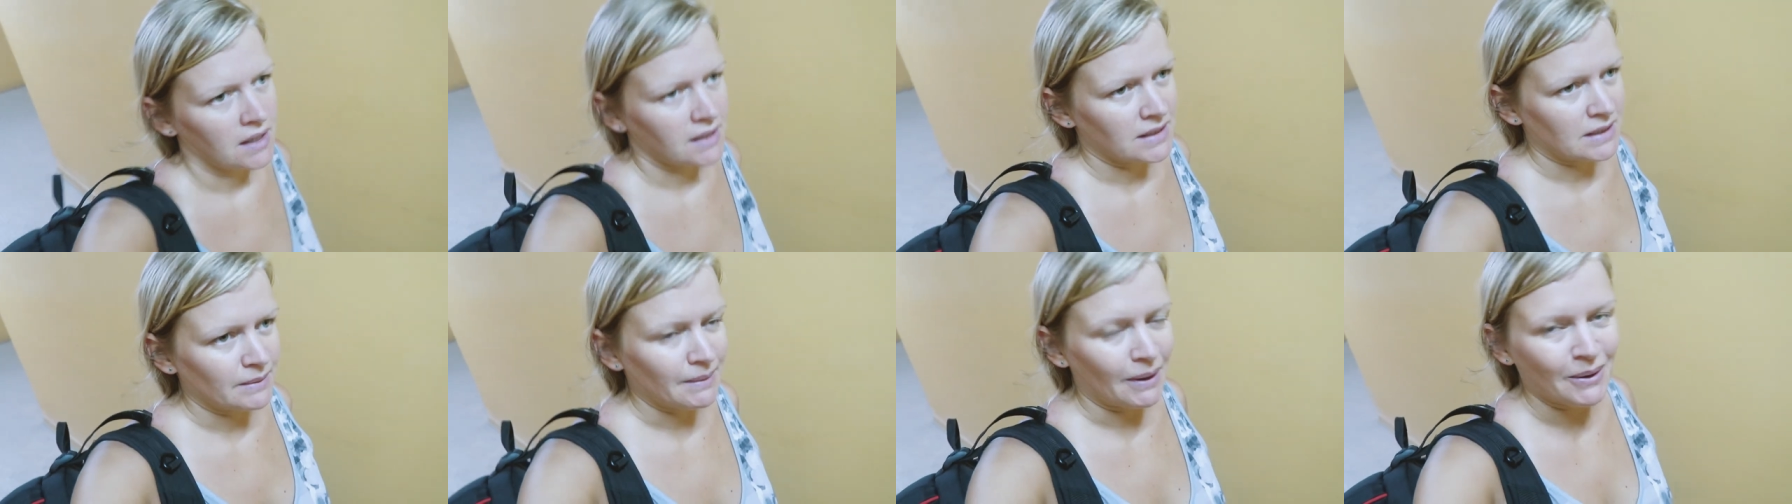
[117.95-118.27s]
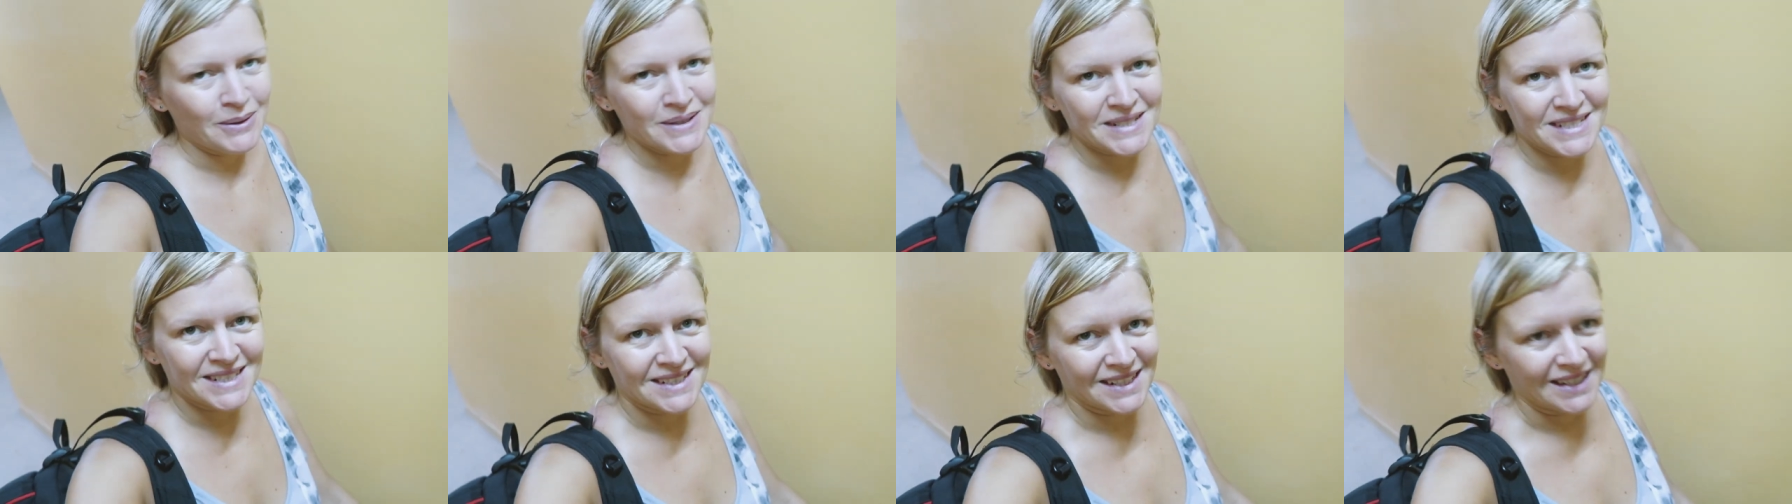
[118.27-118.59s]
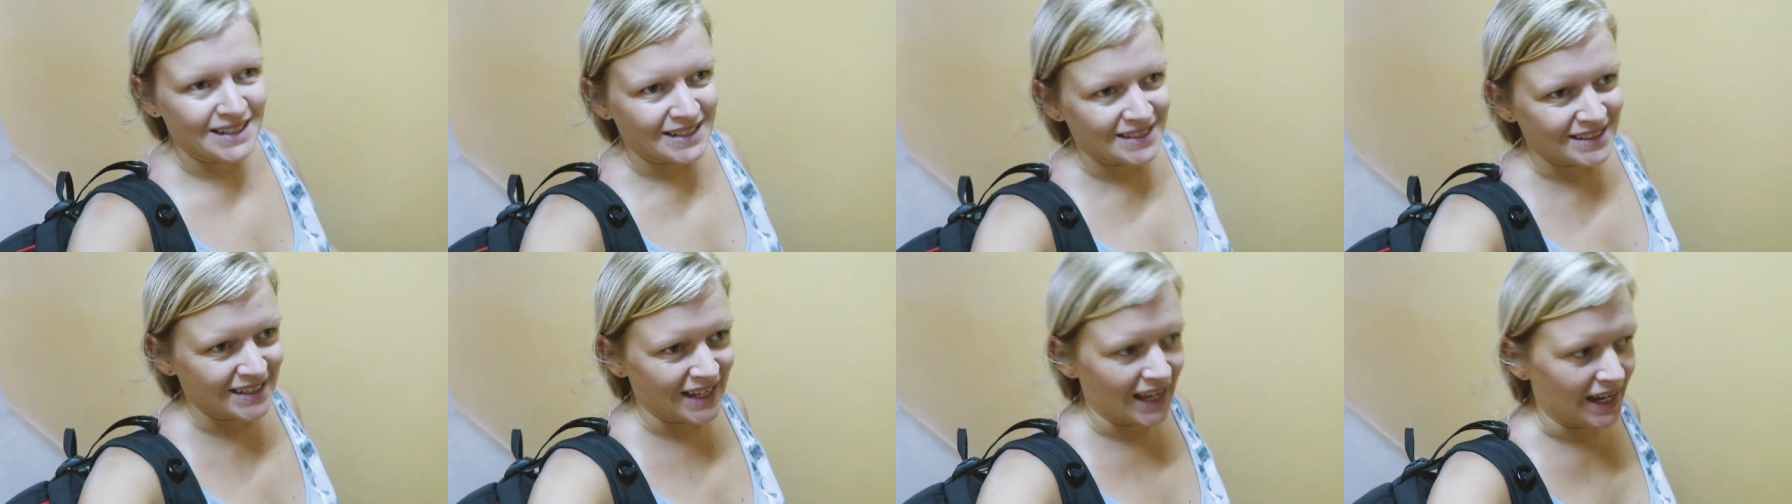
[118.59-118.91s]
It's about
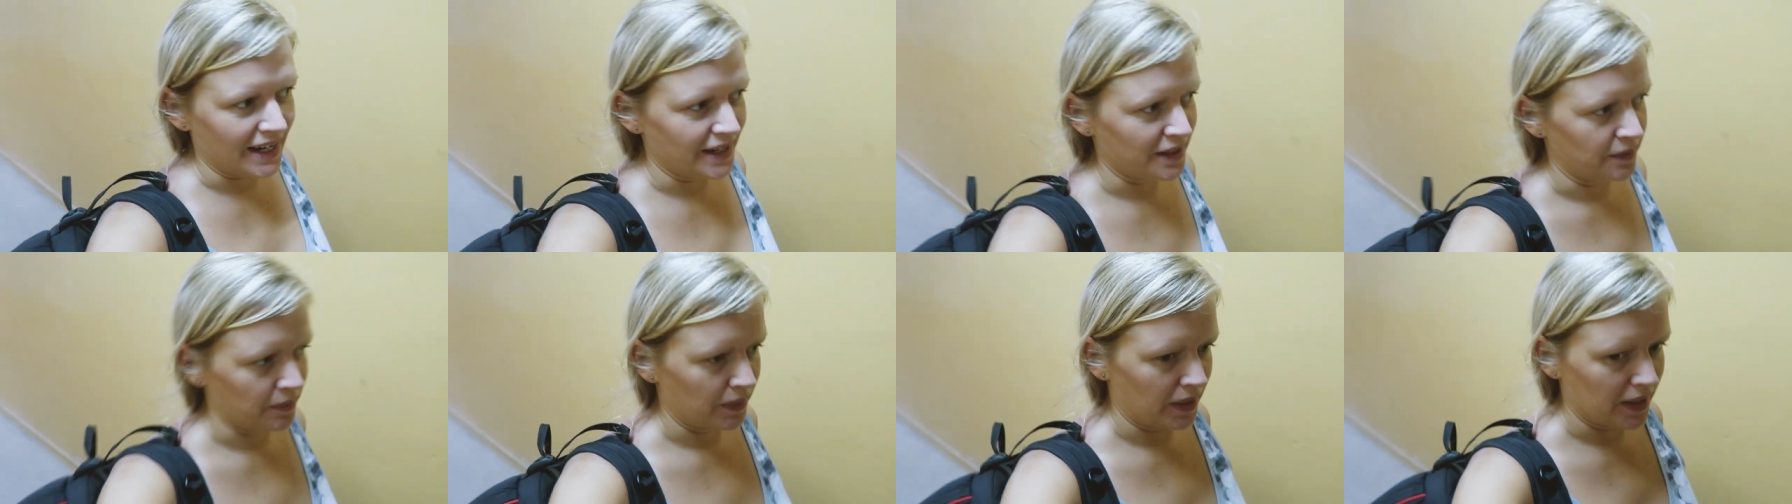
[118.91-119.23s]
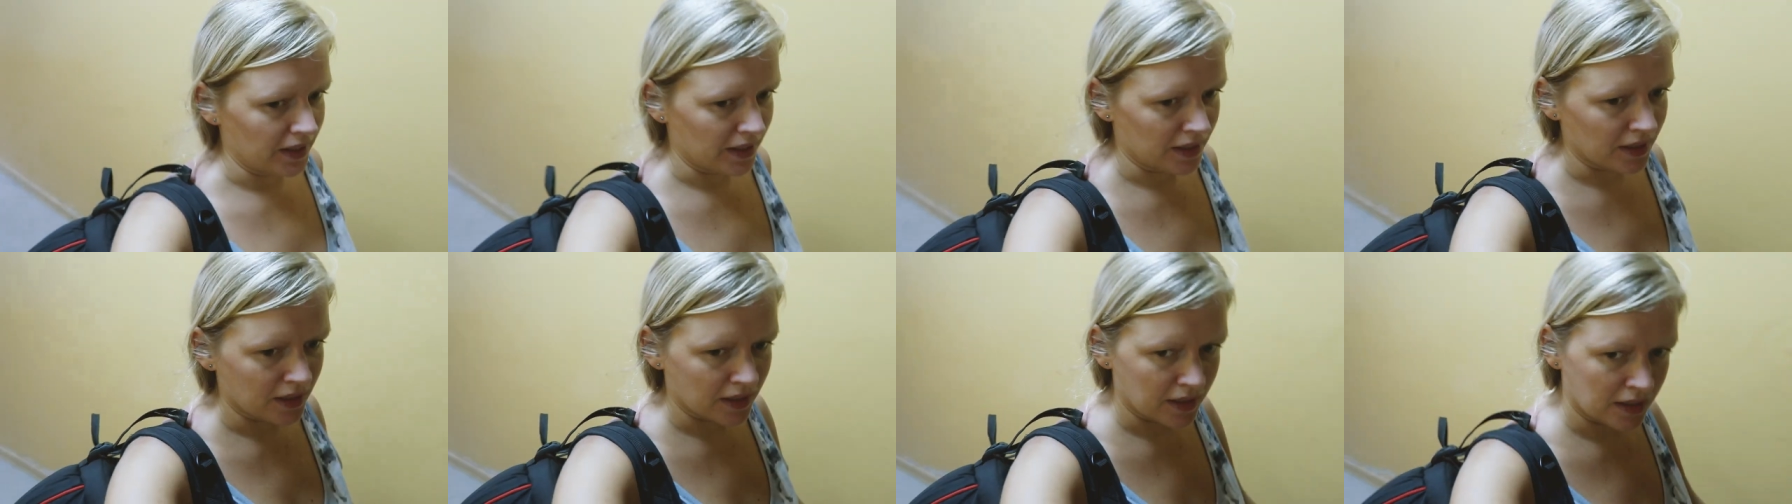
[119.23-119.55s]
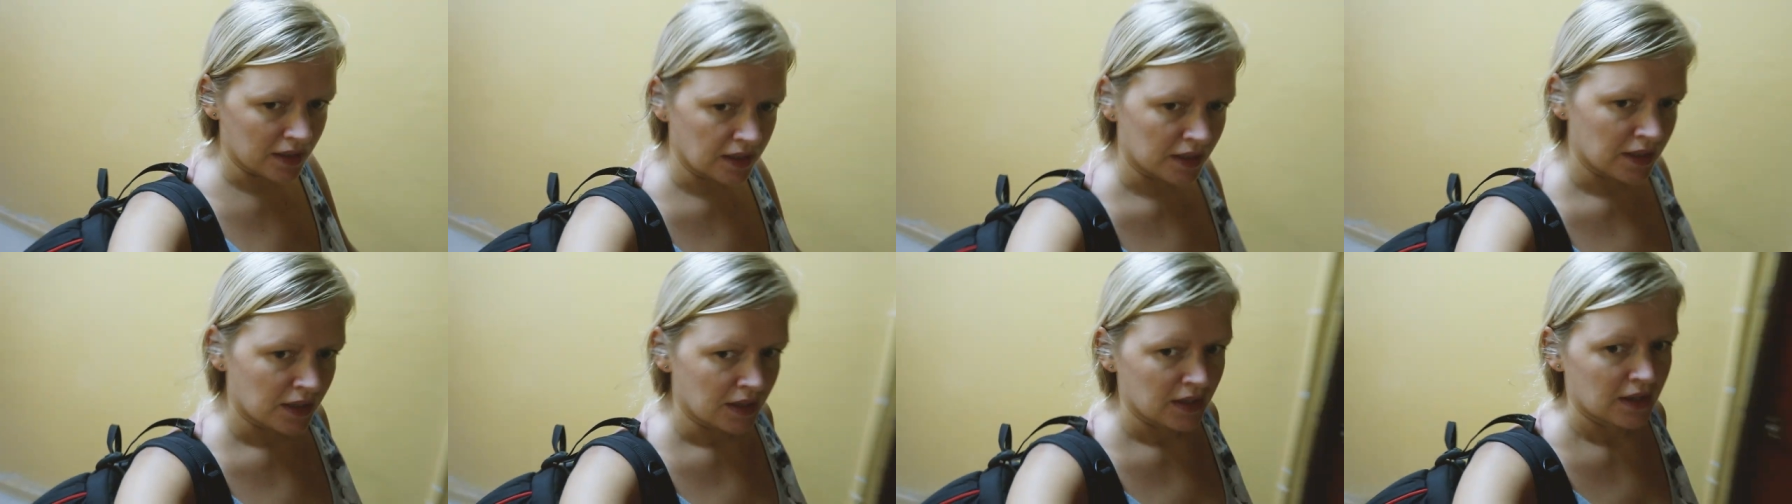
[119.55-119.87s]
6k away.
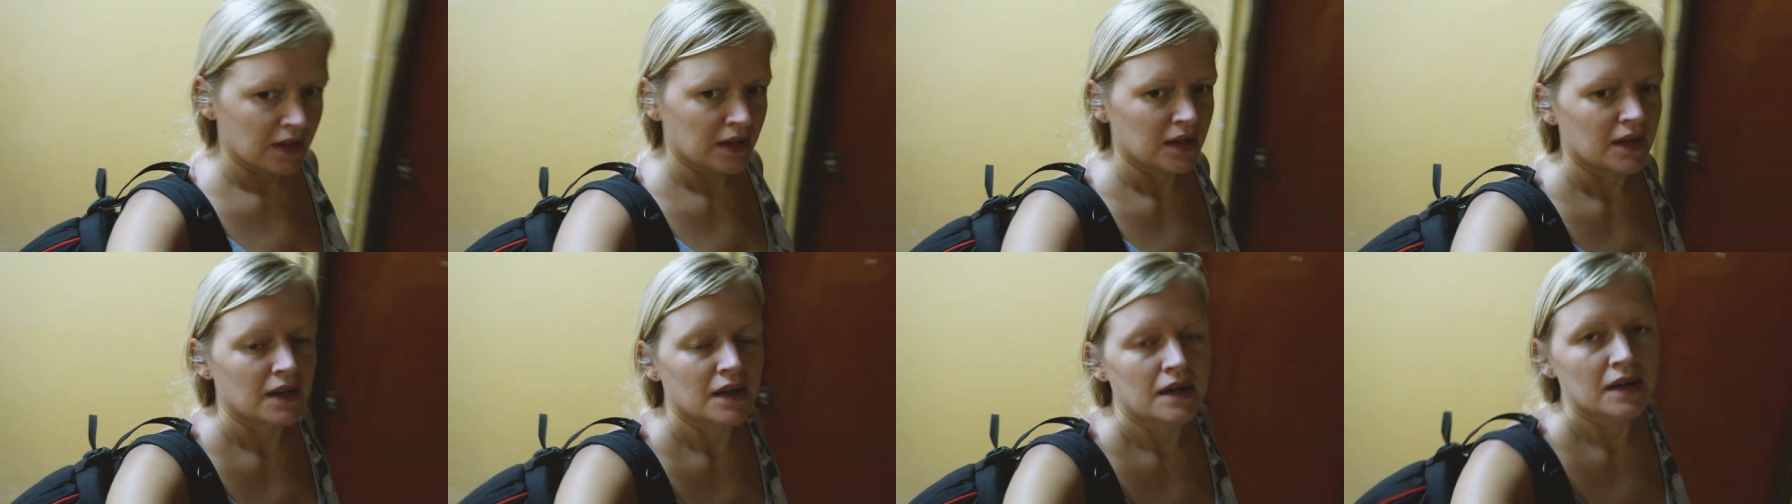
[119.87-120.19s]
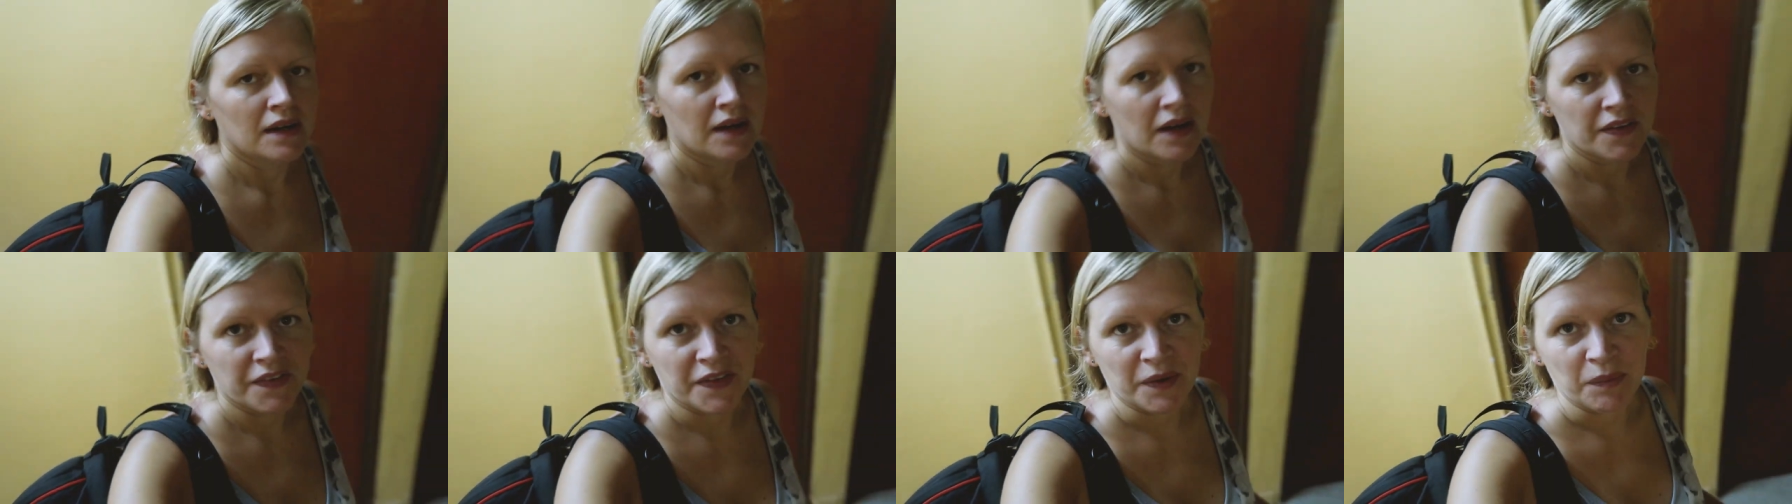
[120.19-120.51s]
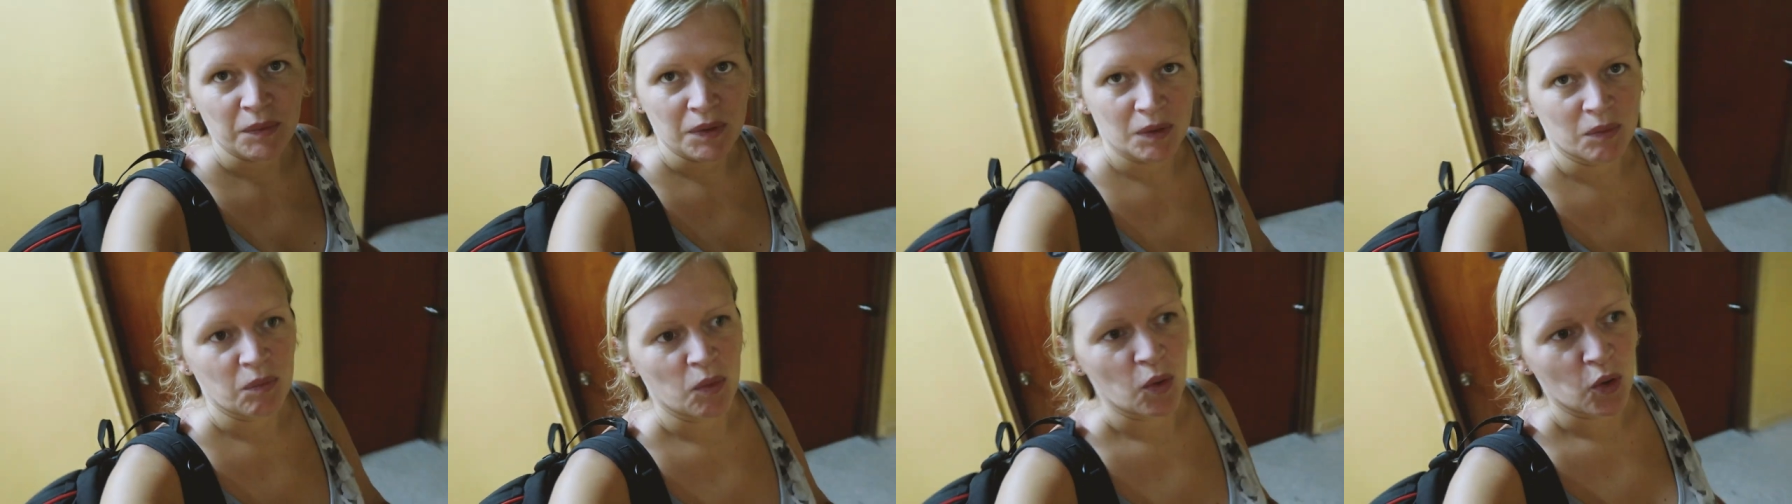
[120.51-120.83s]
I
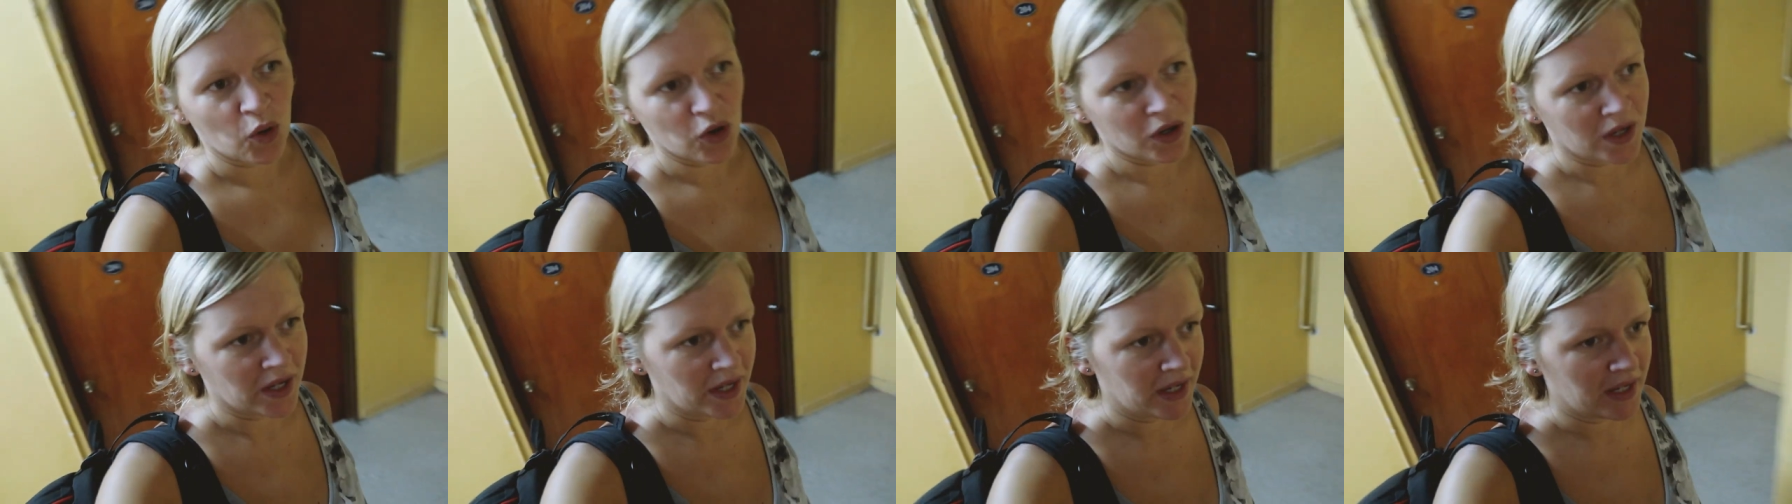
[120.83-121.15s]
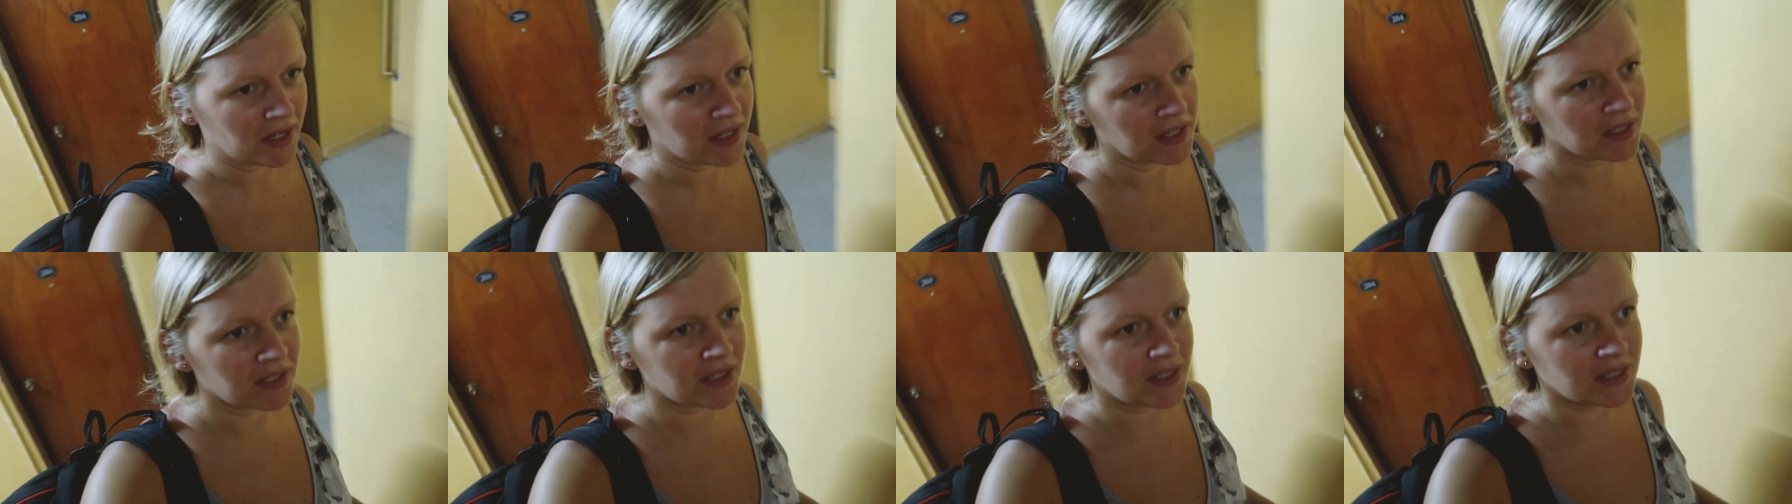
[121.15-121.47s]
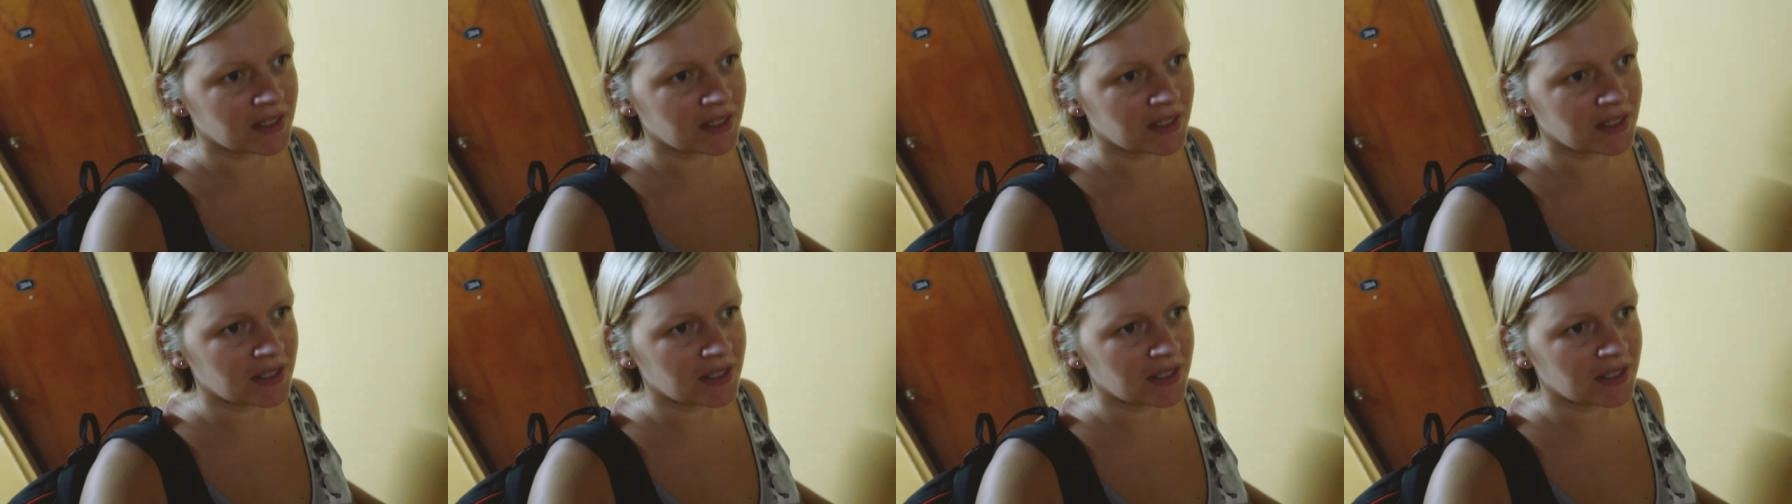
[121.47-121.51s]
think we'll walk it.